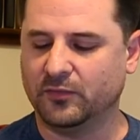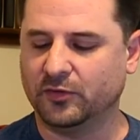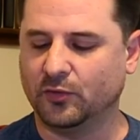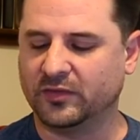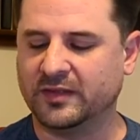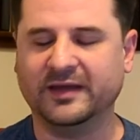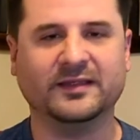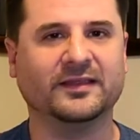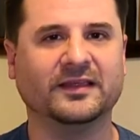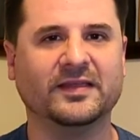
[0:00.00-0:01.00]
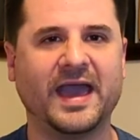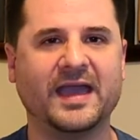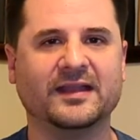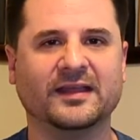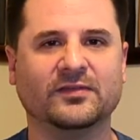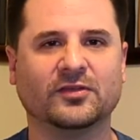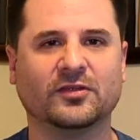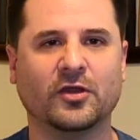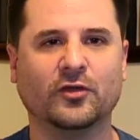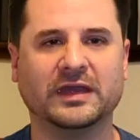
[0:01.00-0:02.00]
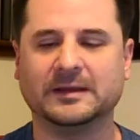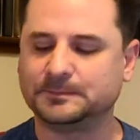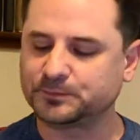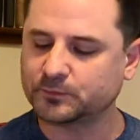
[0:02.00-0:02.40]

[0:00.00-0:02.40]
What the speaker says: So it was nice to see that in the Satoki.